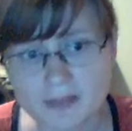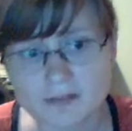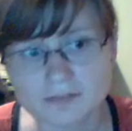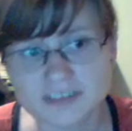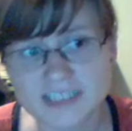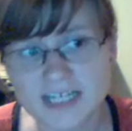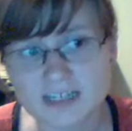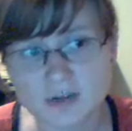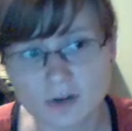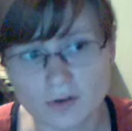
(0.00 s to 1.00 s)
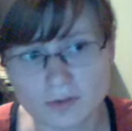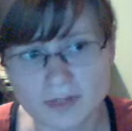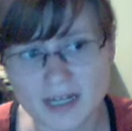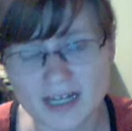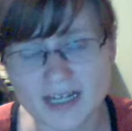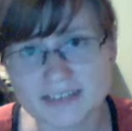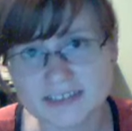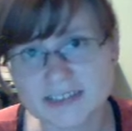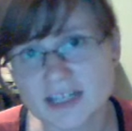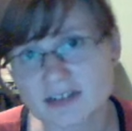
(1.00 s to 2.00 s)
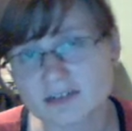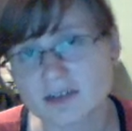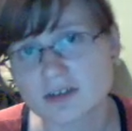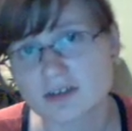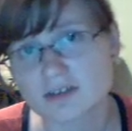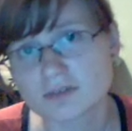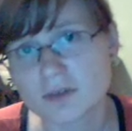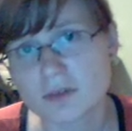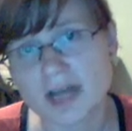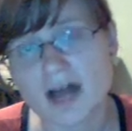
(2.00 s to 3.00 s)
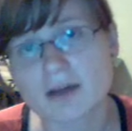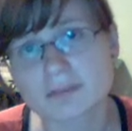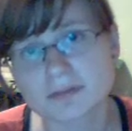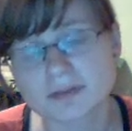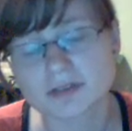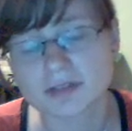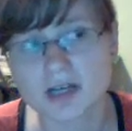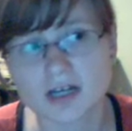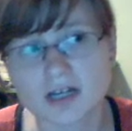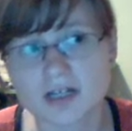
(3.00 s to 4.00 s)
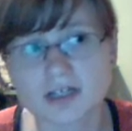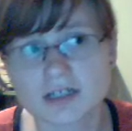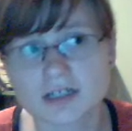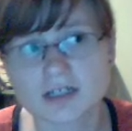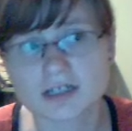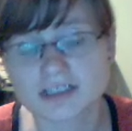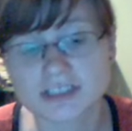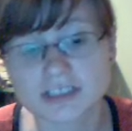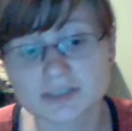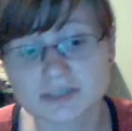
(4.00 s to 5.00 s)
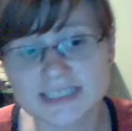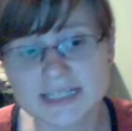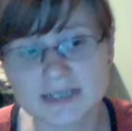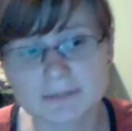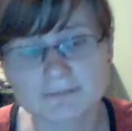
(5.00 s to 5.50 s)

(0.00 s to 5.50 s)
was taken home and started throwing up continuously